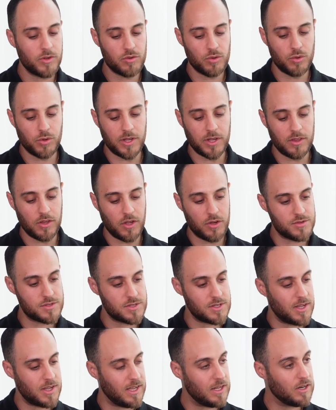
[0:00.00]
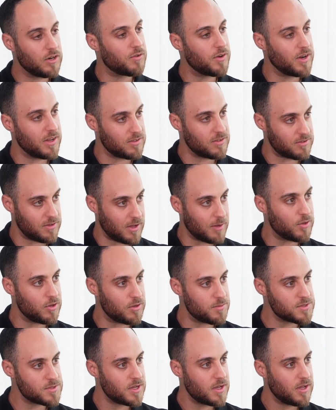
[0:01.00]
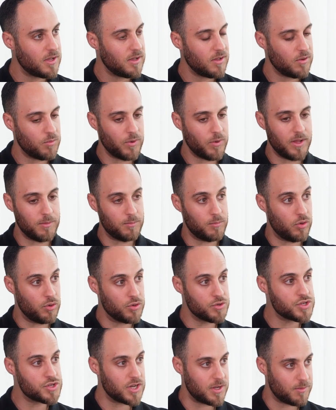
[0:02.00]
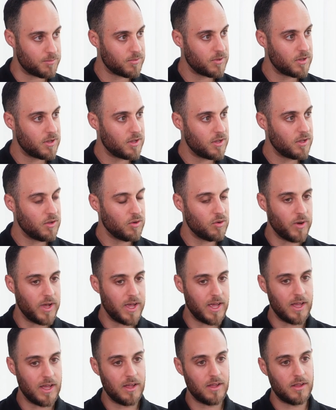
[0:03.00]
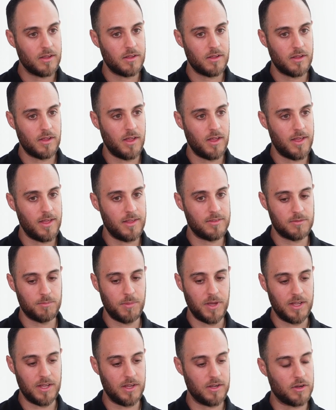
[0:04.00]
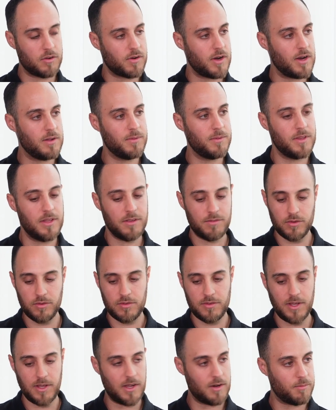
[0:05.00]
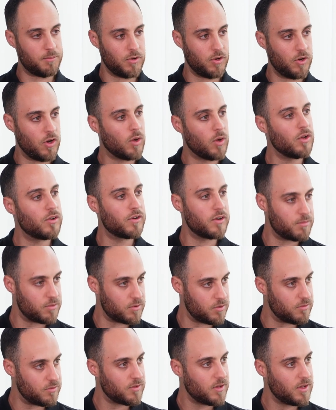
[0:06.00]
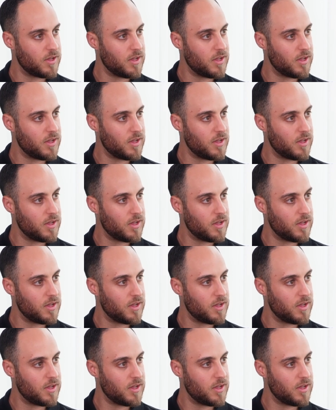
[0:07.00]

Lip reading: We're talking those inner ring suburbs where blue chip, where it's been incredibly difficult to get a pergola approved.